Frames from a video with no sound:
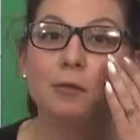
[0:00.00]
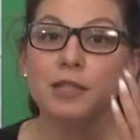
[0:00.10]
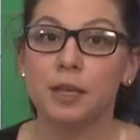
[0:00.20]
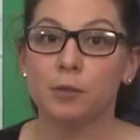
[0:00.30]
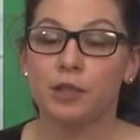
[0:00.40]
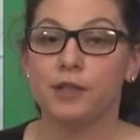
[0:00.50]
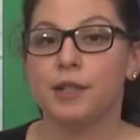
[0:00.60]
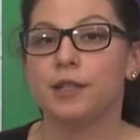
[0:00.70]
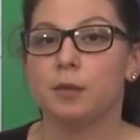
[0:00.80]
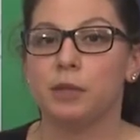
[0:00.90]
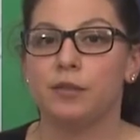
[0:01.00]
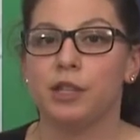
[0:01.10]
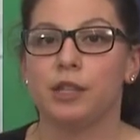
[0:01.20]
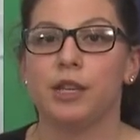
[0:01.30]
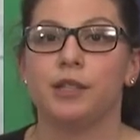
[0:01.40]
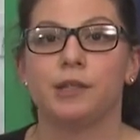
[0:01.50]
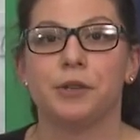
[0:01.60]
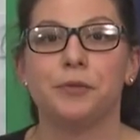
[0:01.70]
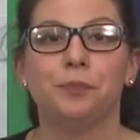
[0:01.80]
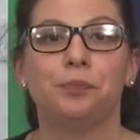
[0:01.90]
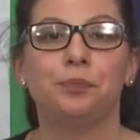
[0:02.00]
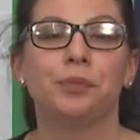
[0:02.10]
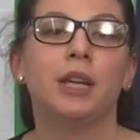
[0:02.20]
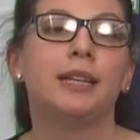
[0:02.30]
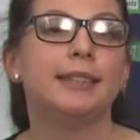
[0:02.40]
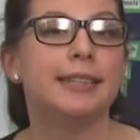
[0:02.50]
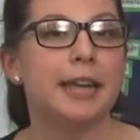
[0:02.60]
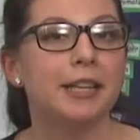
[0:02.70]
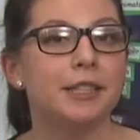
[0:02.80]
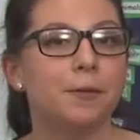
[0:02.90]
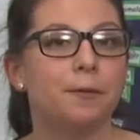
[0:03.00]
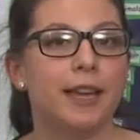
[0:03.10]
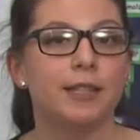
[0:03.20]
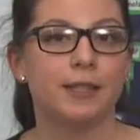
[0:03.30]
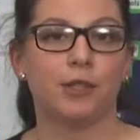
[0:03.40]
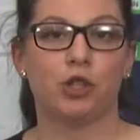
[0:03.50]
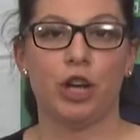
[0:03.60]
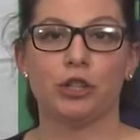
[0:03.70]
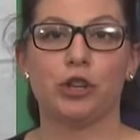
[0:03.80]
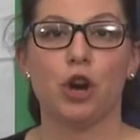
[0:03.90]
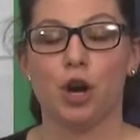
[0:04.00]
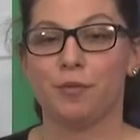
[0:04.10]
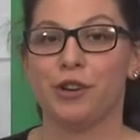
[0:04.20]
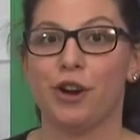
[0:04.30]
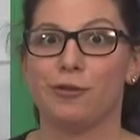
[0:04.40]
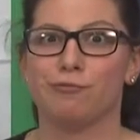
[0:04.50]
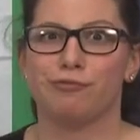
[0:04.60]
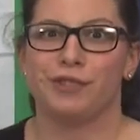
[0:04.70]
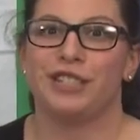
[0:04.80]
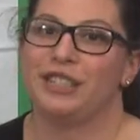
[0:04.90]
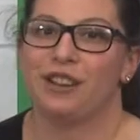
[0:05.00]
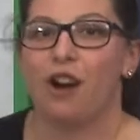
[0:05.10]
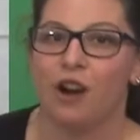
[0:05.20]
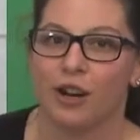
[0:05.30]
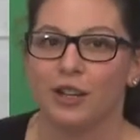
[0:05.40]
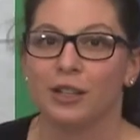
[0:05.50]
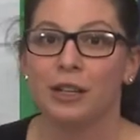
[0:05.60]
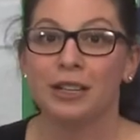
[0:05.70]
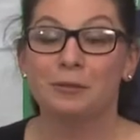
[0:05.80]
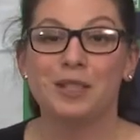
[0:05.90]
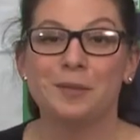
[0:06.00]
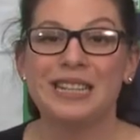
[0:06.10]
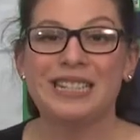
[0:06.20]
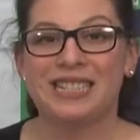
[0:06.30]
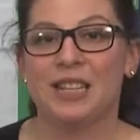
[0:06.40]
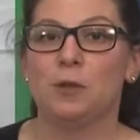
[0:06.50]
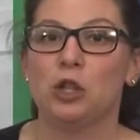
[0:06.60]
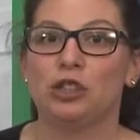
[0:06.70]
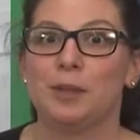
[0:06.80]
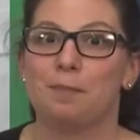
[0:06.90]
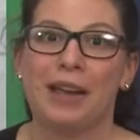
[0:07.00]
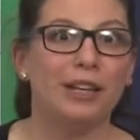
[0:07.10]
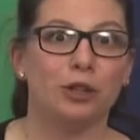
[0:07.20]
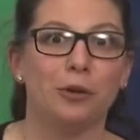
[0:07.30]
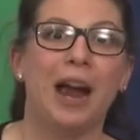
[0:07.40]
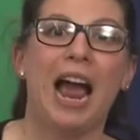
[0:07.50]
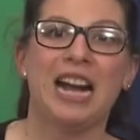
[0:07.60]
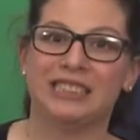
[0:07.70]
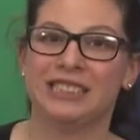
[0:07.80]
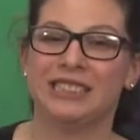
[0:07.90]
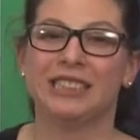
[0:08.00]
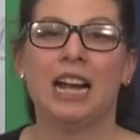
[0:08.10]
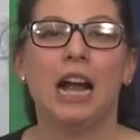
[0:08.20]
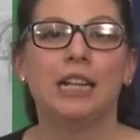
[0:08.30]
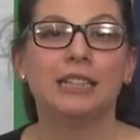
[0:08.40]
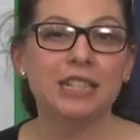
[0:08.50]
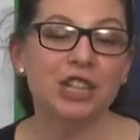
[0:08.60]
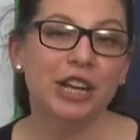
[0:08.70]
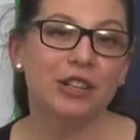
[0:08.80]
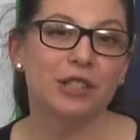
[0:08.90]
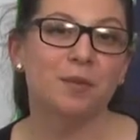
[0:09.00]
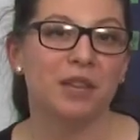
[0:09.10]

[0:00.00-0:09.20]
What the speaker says: was able to see some living things, though. The next defense, shells or armor, are really hard, which makes it difficult to bite through. Let's check out some